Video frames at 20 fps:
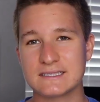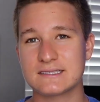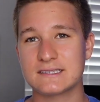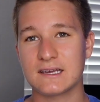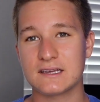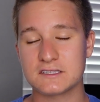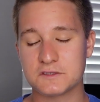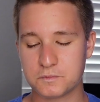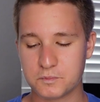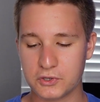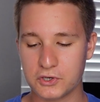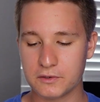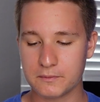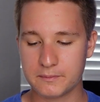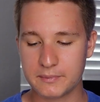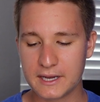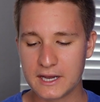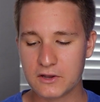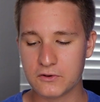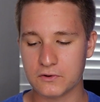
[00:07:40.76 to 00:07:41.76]
cents per
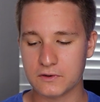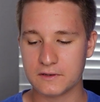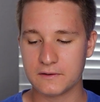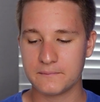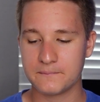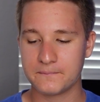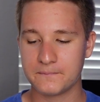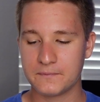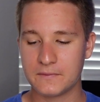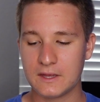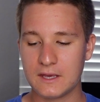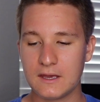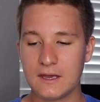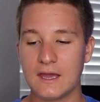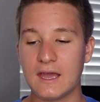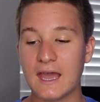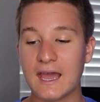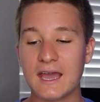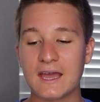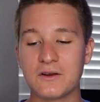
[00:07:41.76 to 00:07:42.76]
pound.
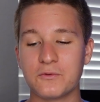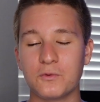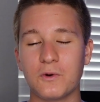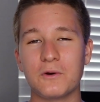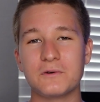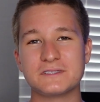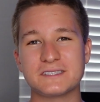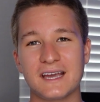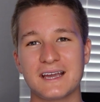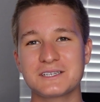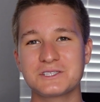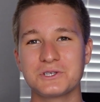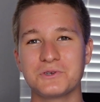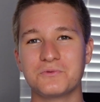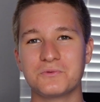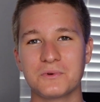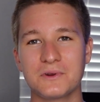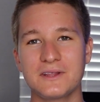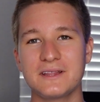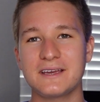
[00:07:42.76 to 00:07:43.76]
And what was actually
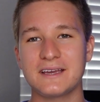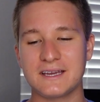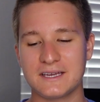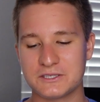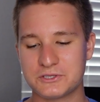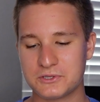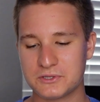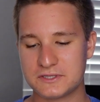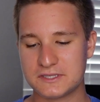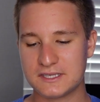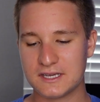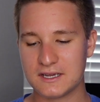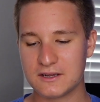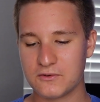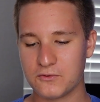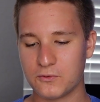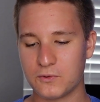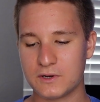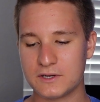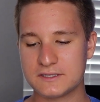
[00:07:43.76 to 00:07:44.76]
really
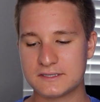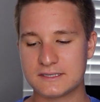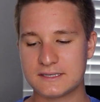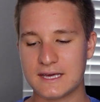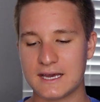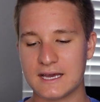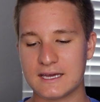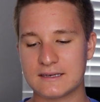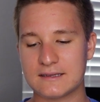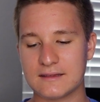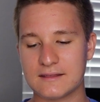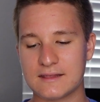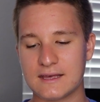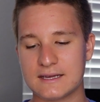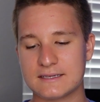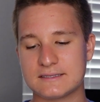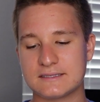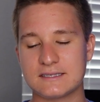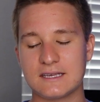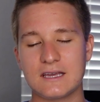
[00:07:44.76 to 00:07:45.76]
interesting was that
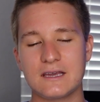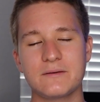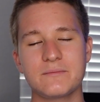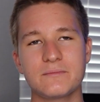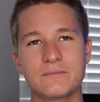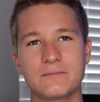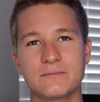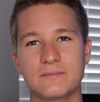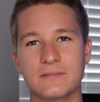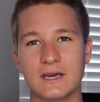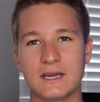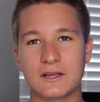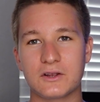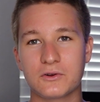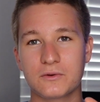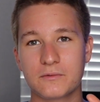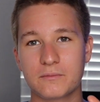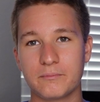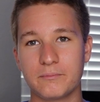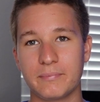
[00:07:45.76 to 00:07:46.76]
that same like
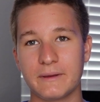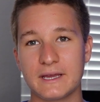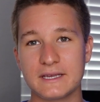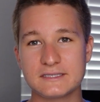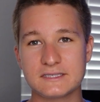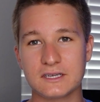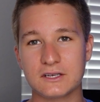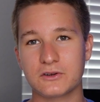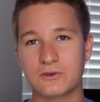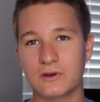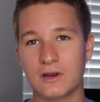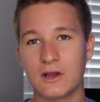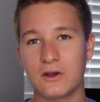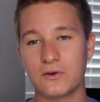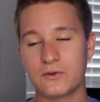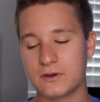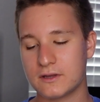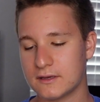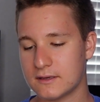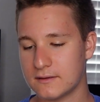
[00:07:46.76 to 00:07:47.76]
basic
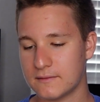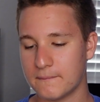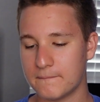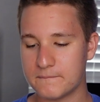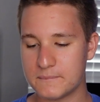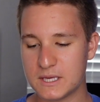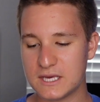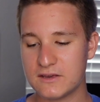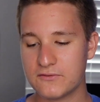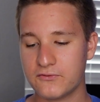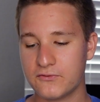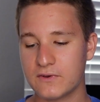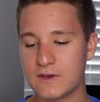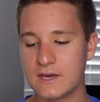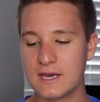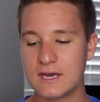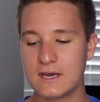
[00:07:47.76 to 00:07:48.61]
ground beef